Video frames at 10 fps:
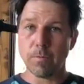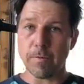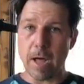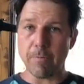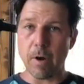
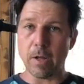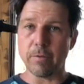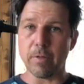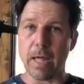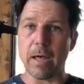5
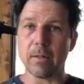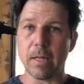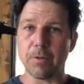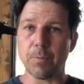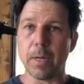rounds of that.
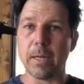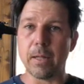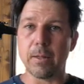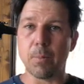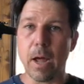That's my
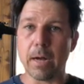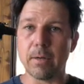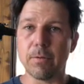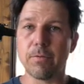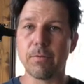daily
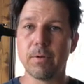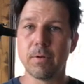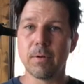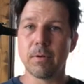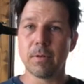practice,
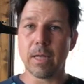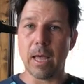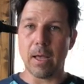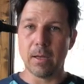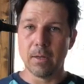
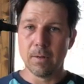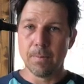okay?